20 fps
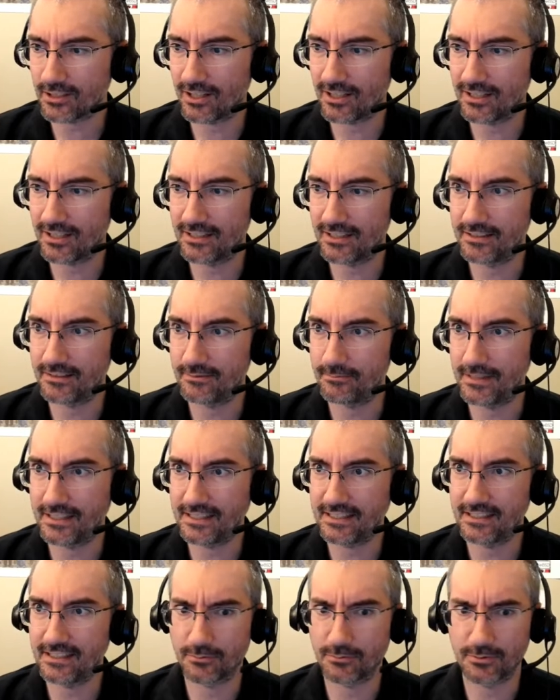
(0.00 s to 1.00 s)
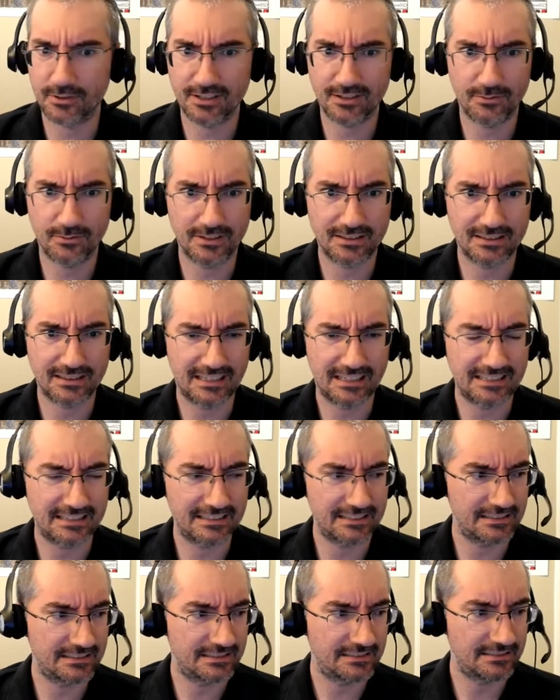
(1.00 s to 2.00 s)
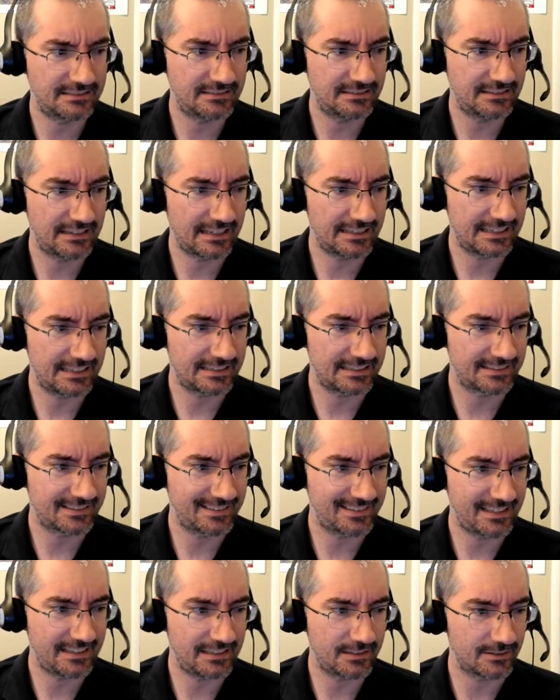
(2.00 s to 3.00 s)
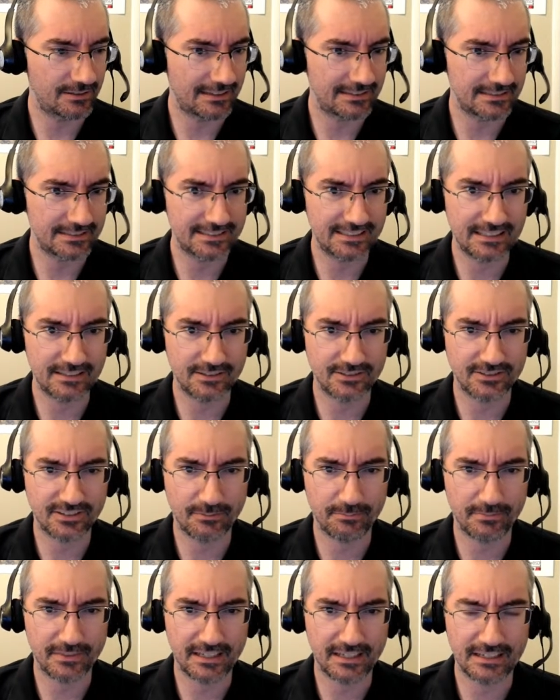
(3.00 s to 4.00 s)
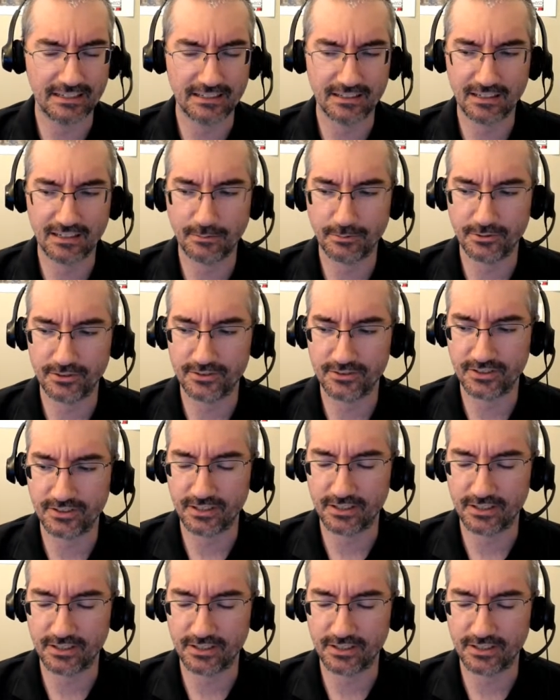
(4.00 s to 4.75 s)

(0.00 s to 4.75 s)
on making it work with LXC or LXD or something a couple years